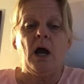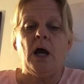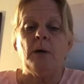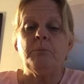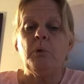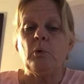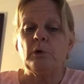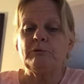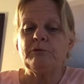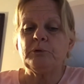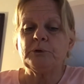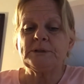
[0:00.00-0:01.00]
Poor
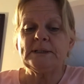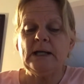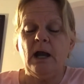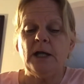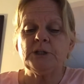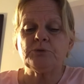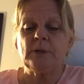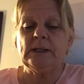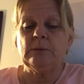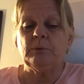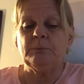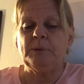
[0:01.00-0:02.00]
for
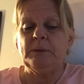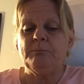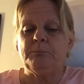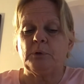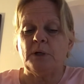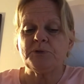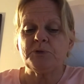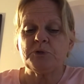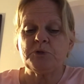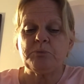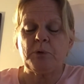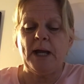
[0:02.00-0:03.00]
dehydrating would be Brussels
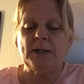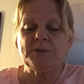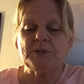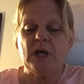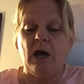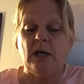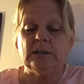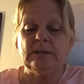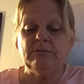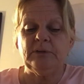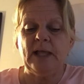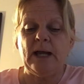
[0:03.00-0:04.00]
sprouts,
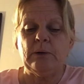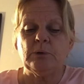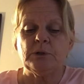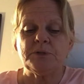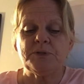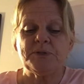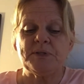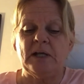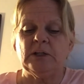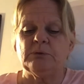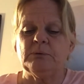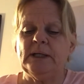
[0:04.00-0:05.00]
cauliflower,
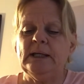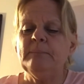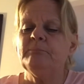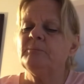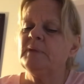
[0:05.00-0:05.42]
celery.